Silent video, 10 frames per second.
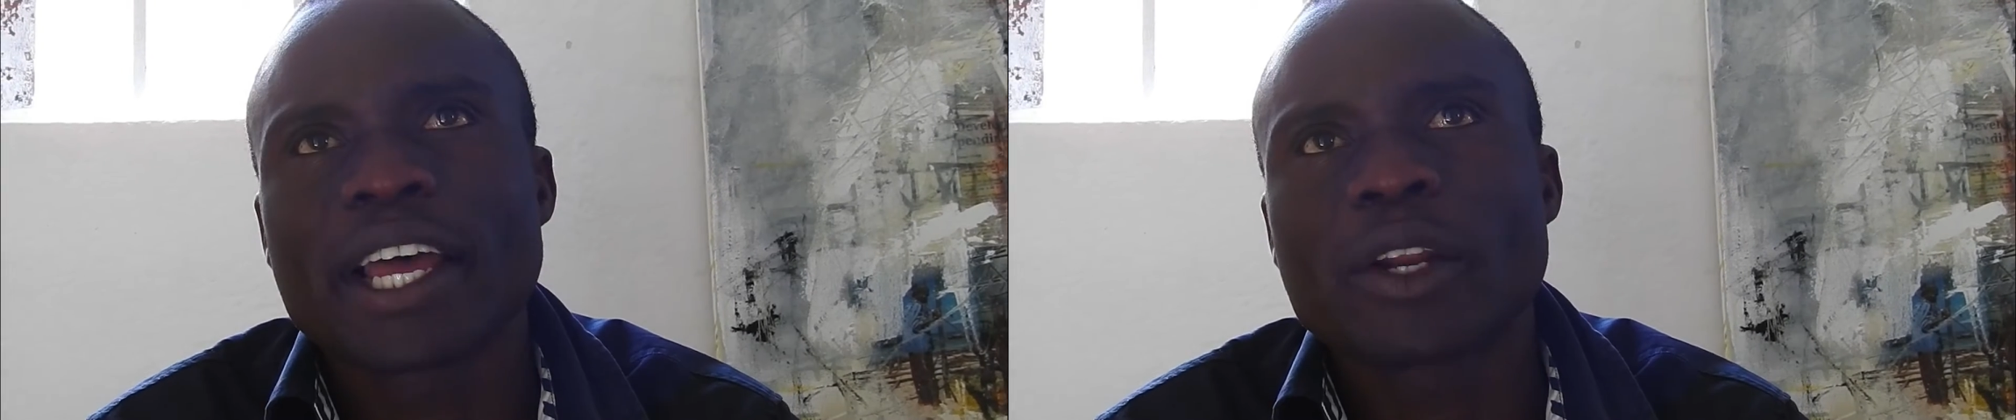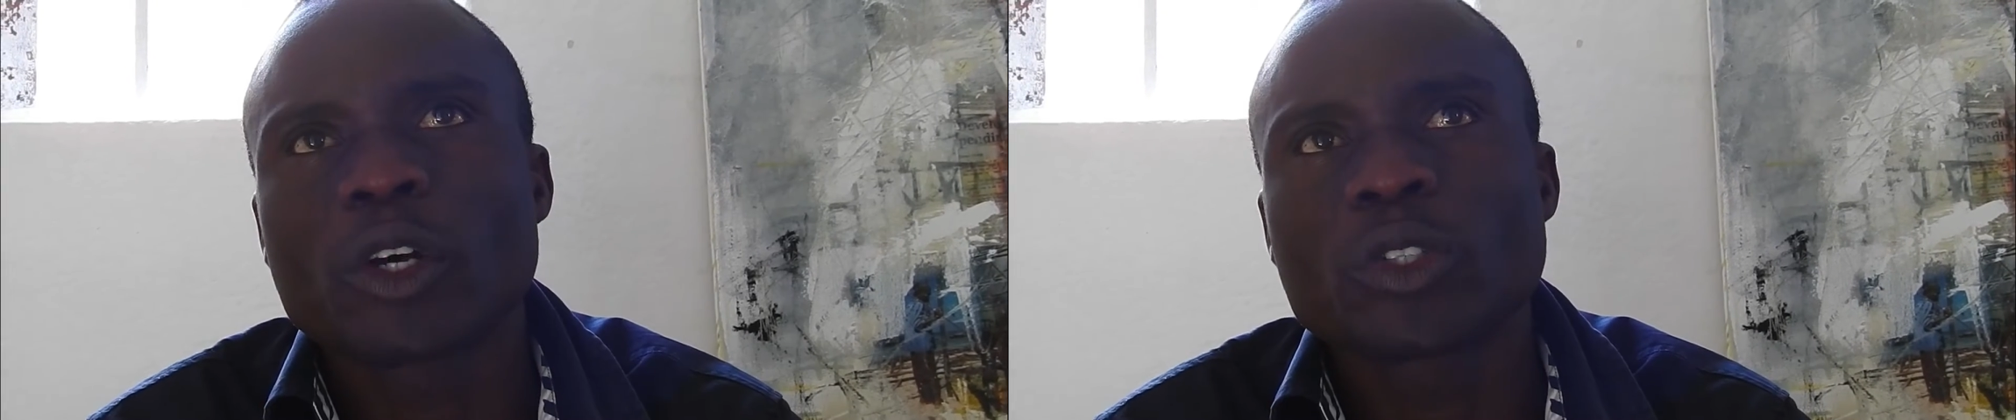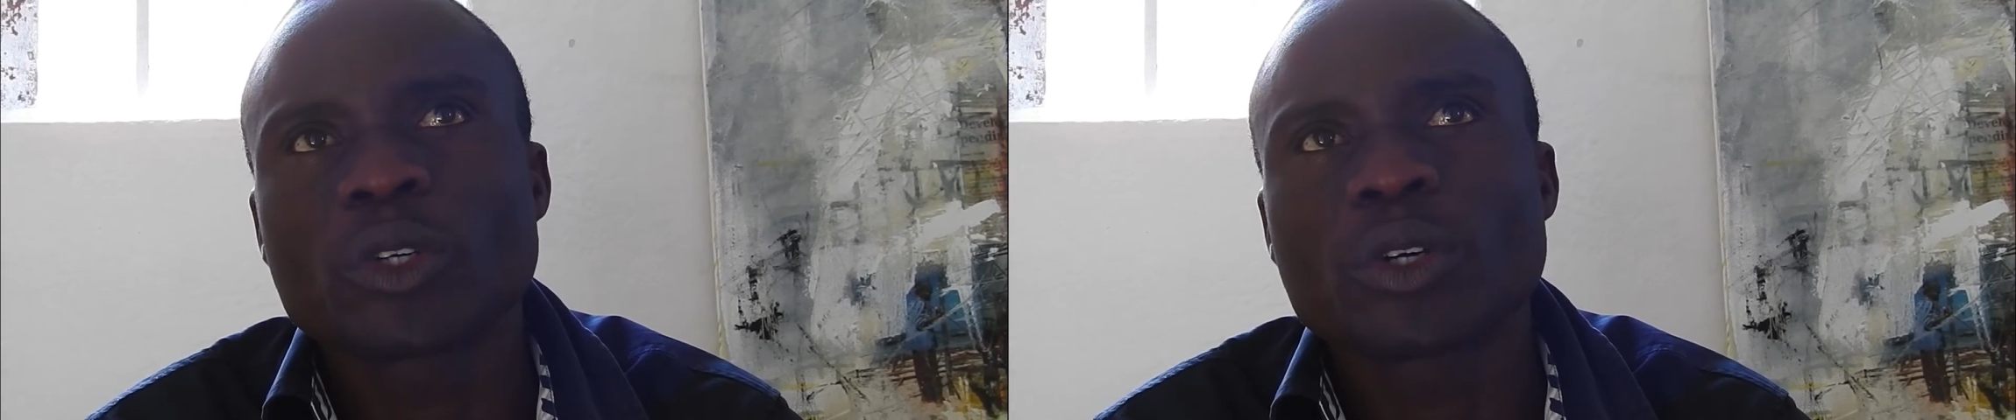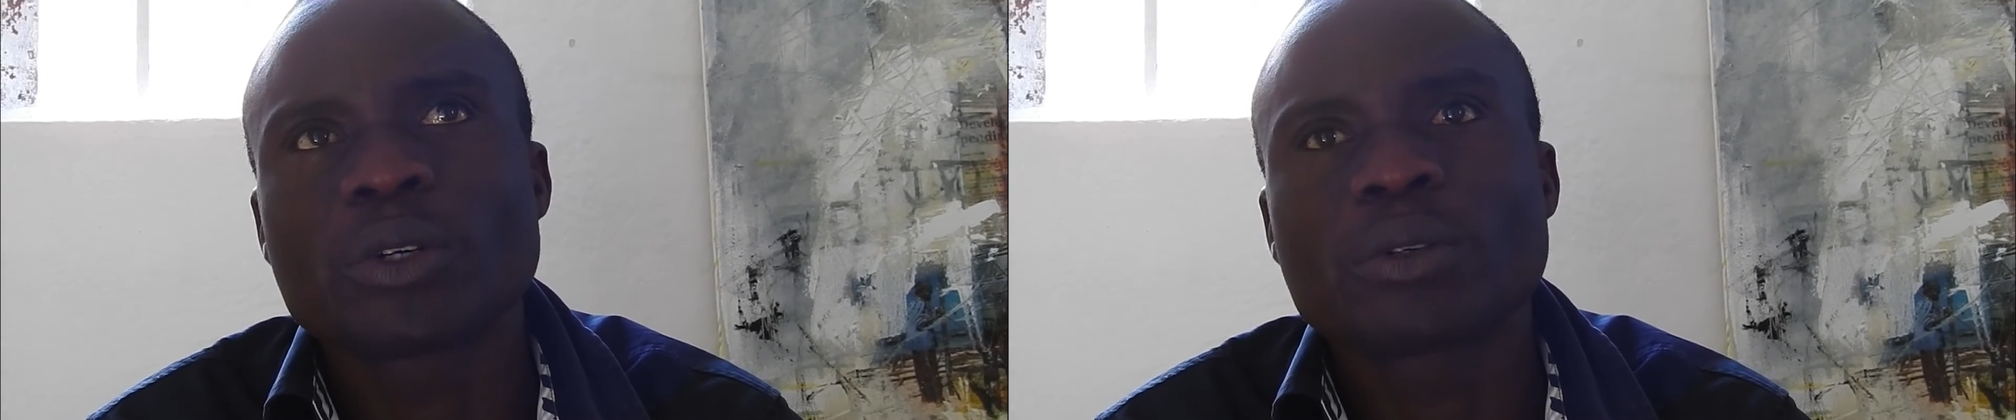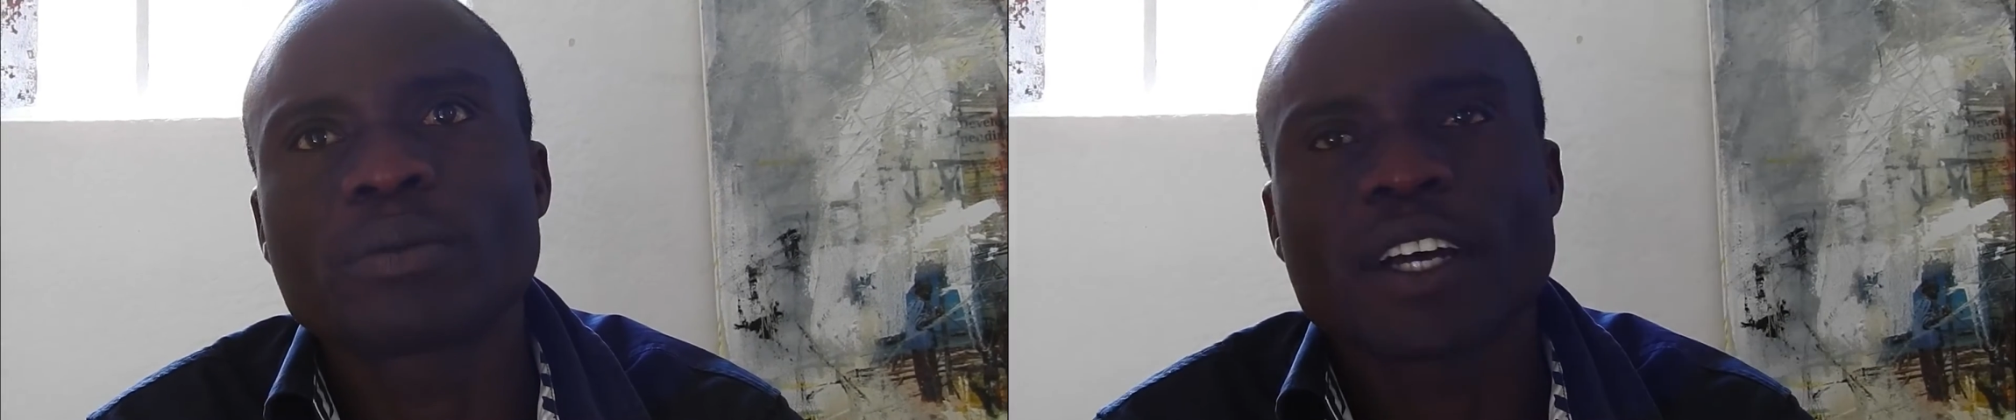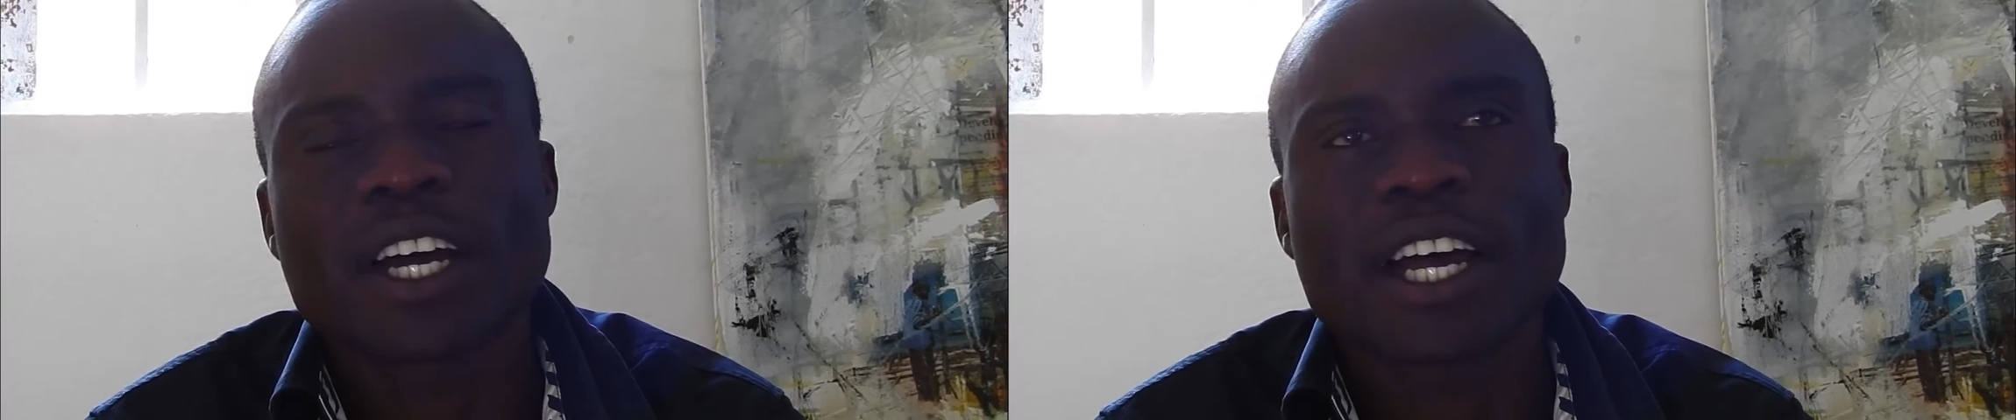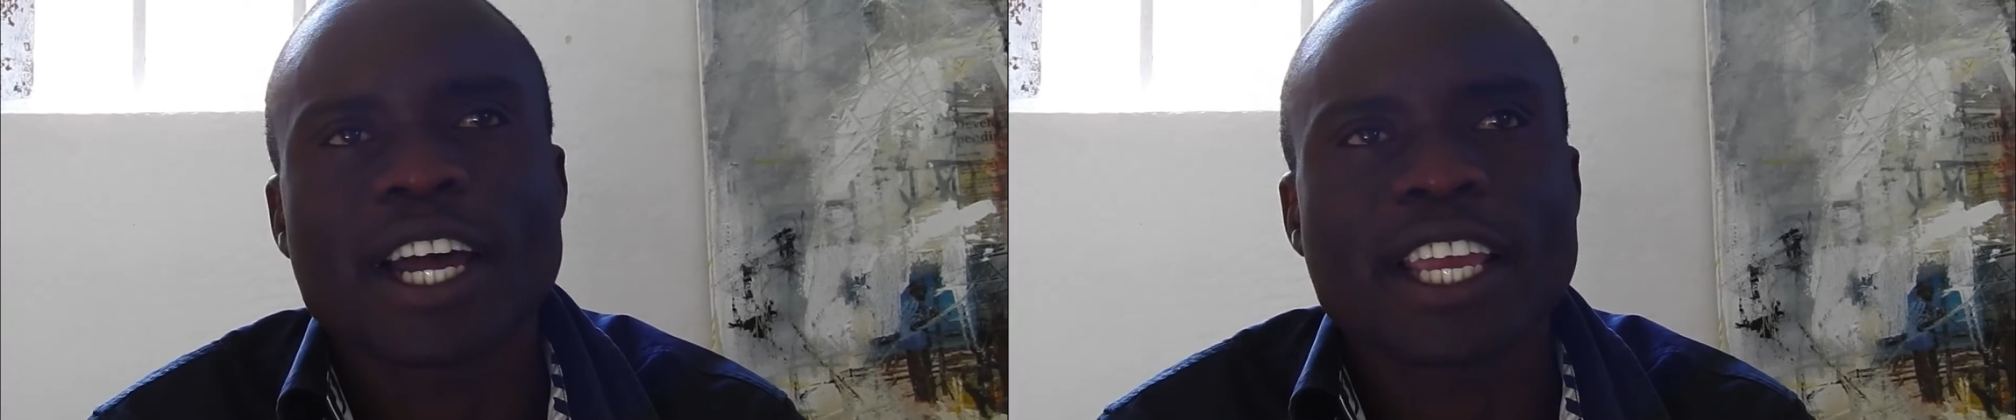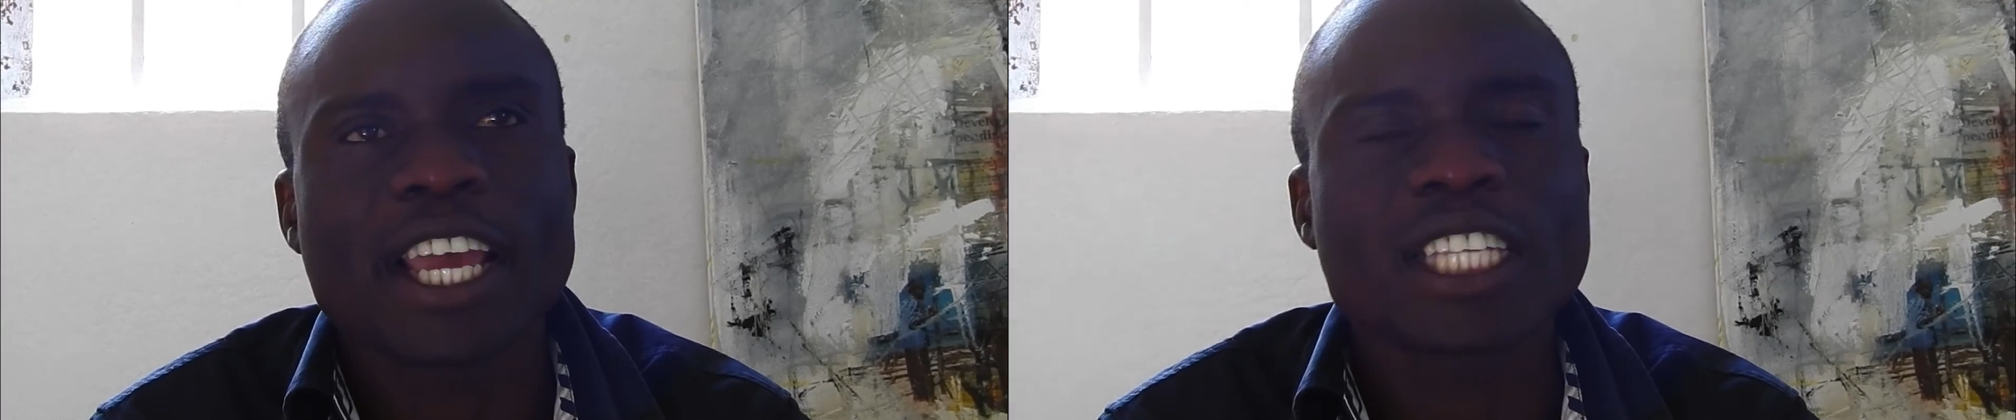And also,
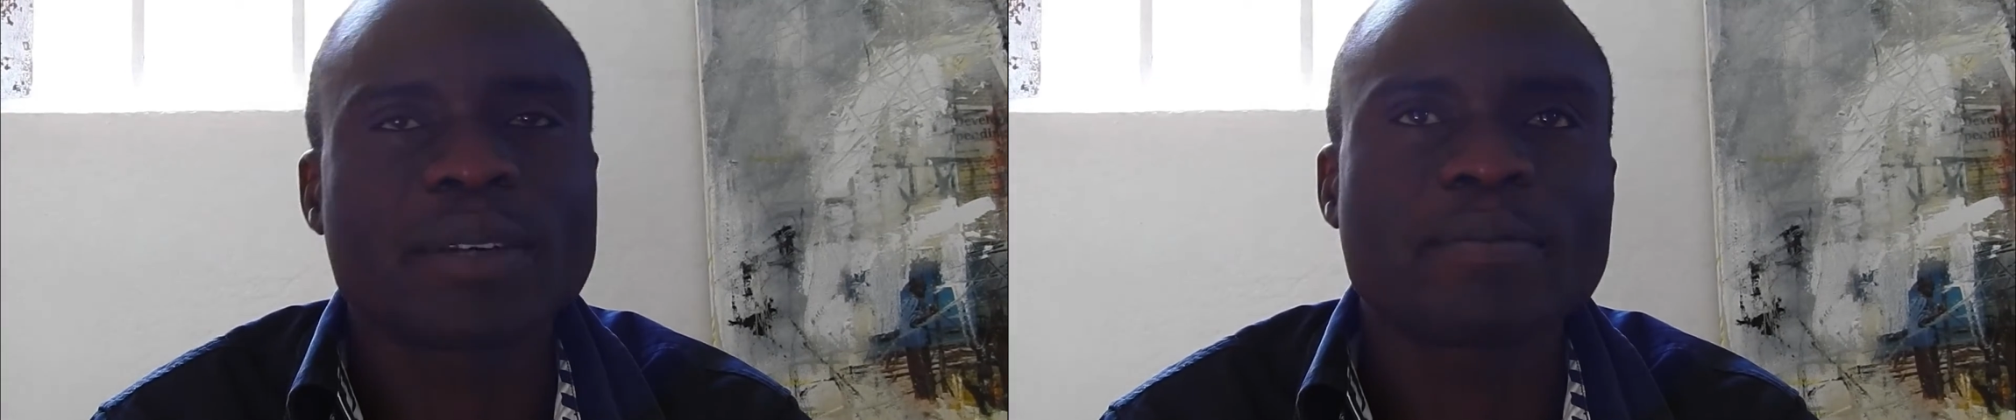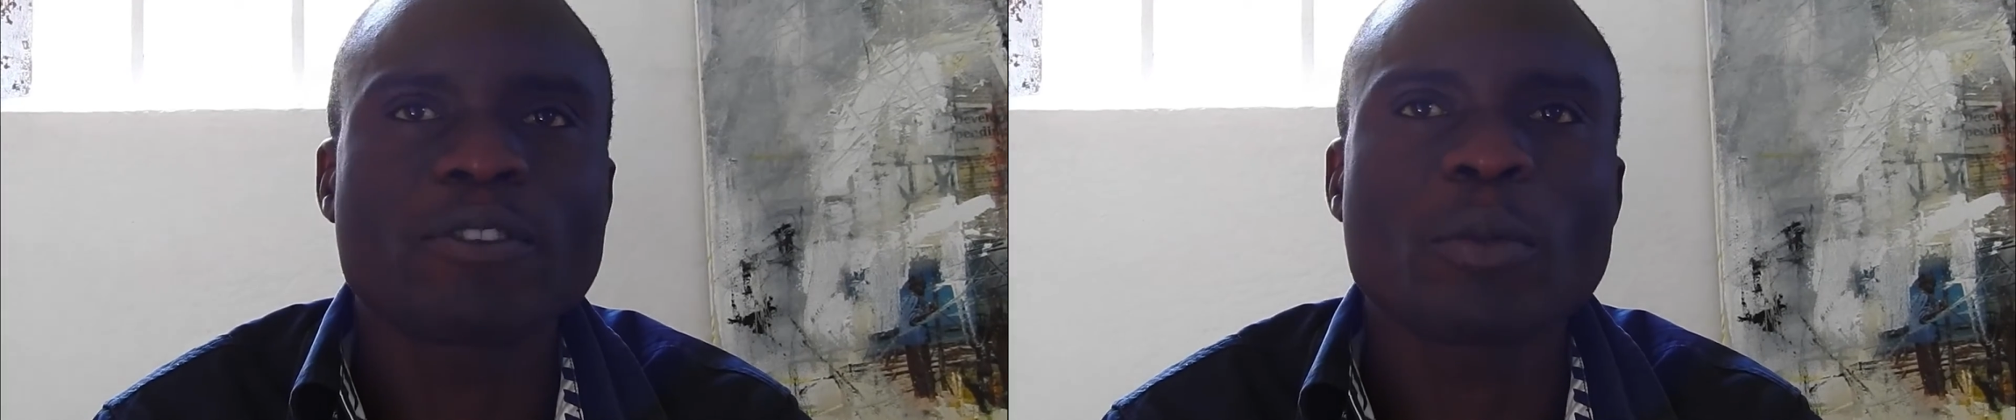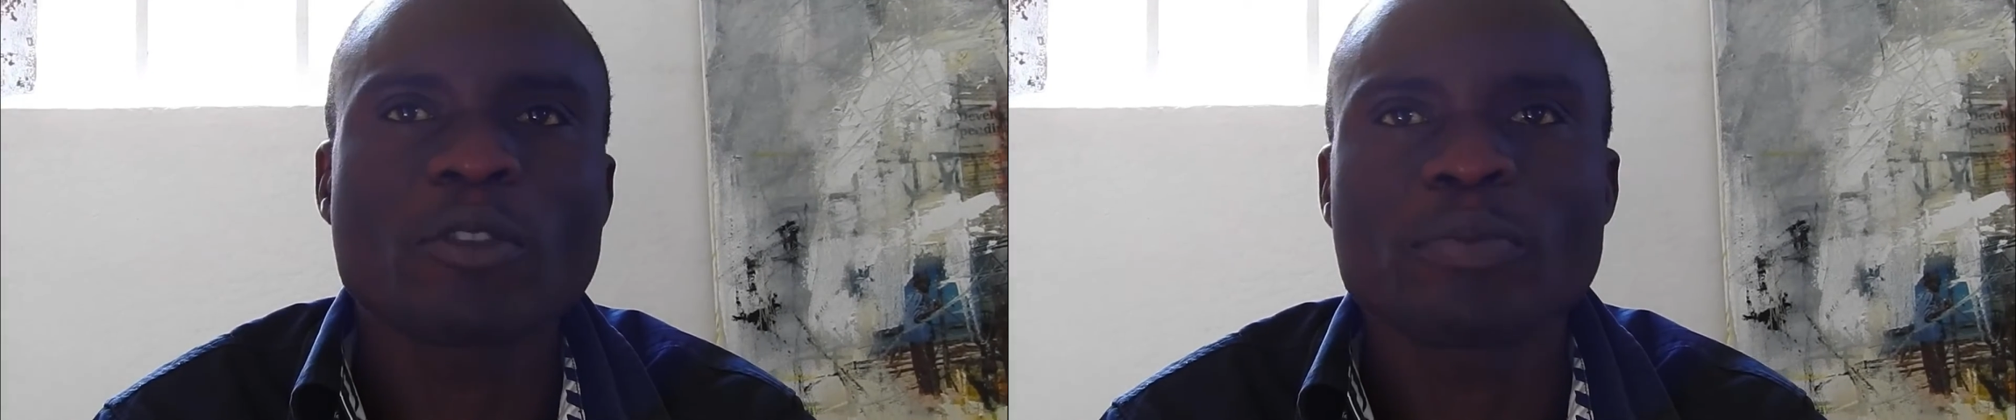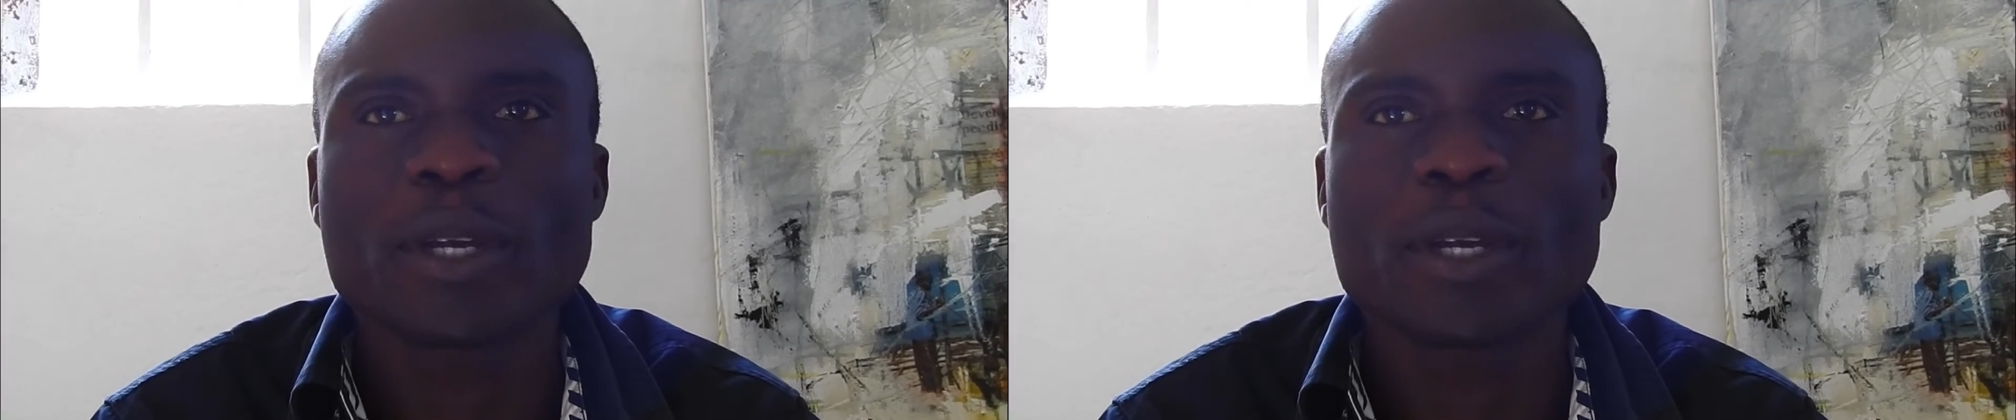I get some form of